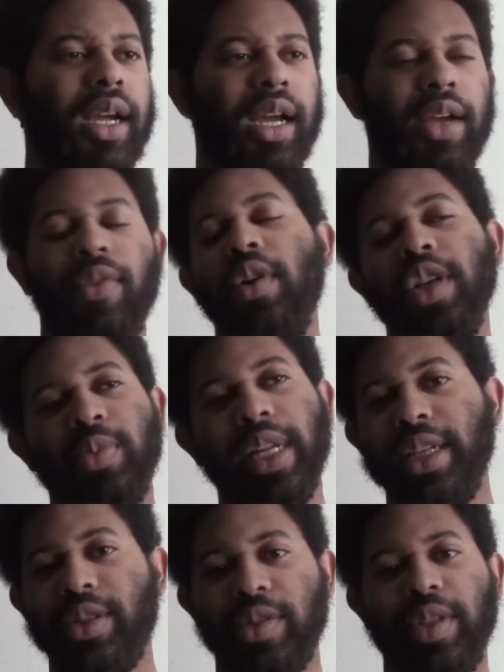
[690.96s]
have always
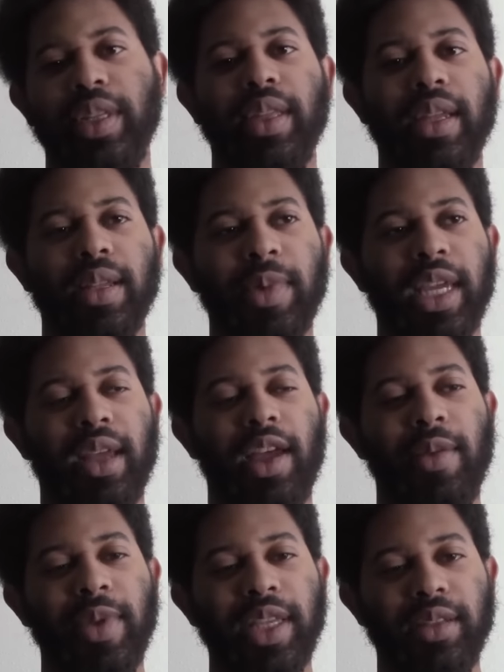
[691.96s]
been an interesting thing to me.
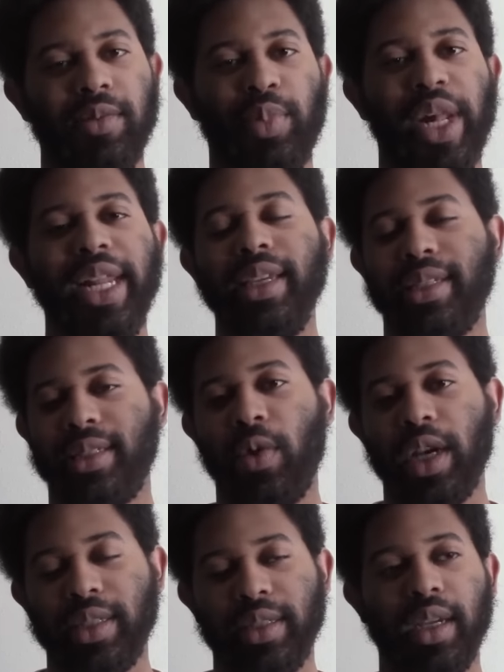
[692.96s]
I mean, painting a
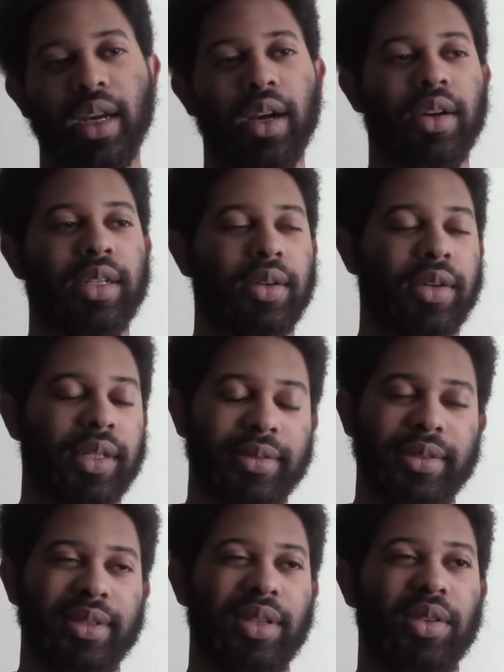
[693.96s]
swastika
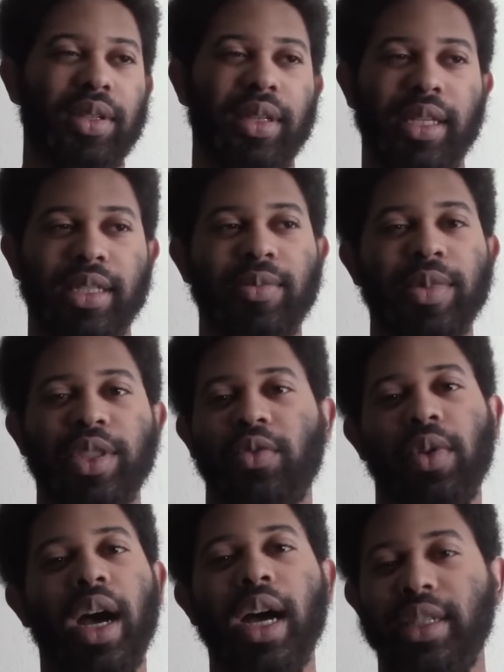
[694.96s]
on like someone's
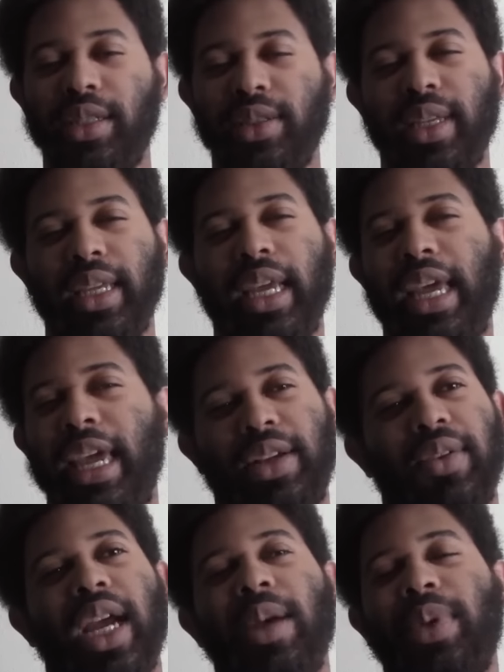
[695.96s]
garage is like a hate
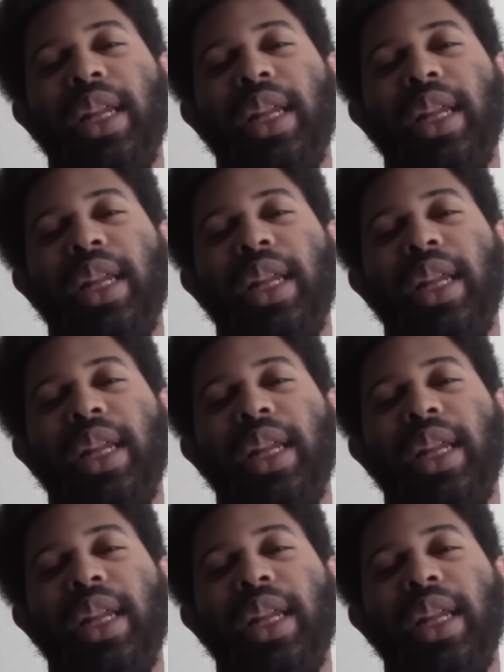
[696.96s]
crime.